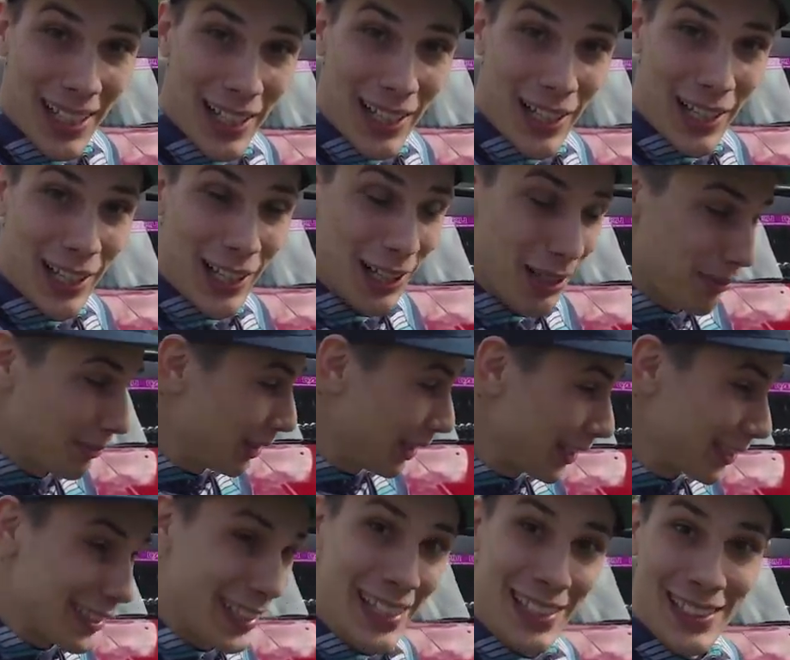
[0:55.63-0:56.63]
Um,
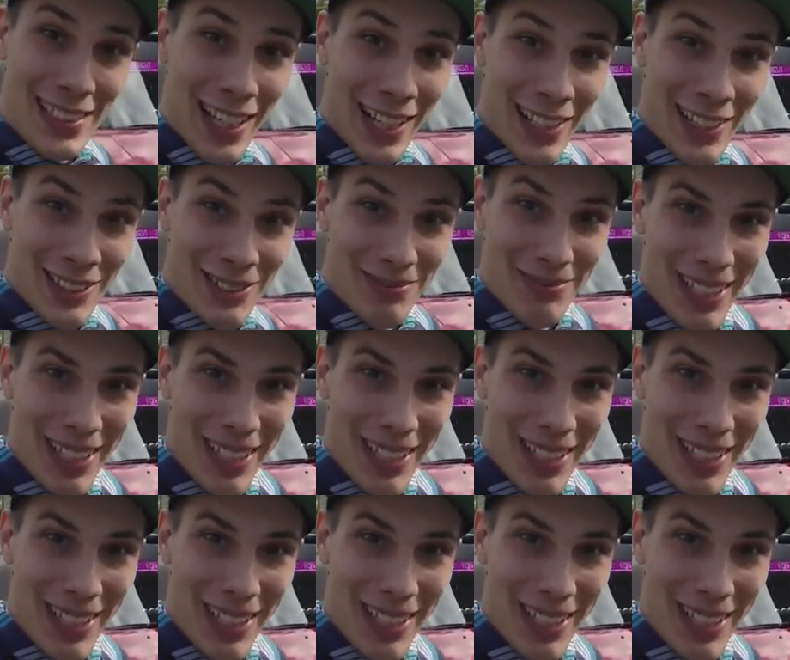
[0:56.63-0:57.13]
let's get started.